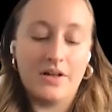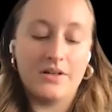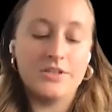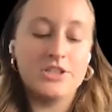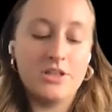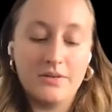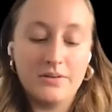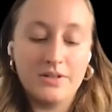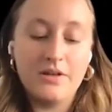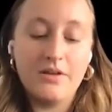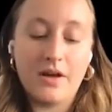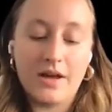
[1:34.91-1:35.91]
I'll share
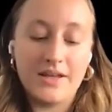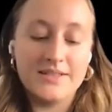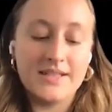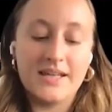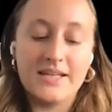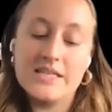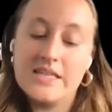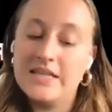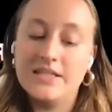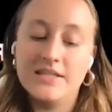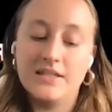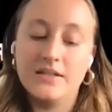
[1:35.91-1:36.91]
with you guys a
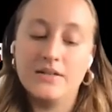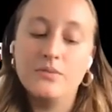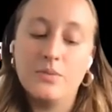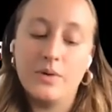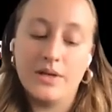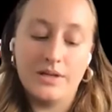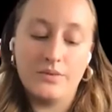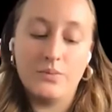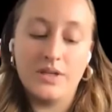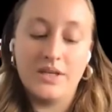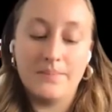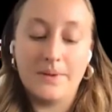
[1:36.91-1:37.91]
teaser when
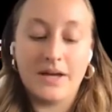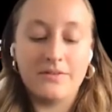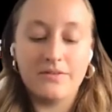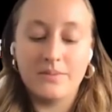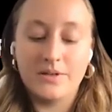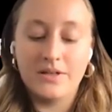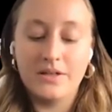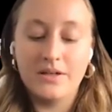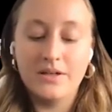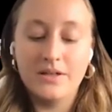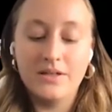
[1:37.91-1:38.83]
we get back from our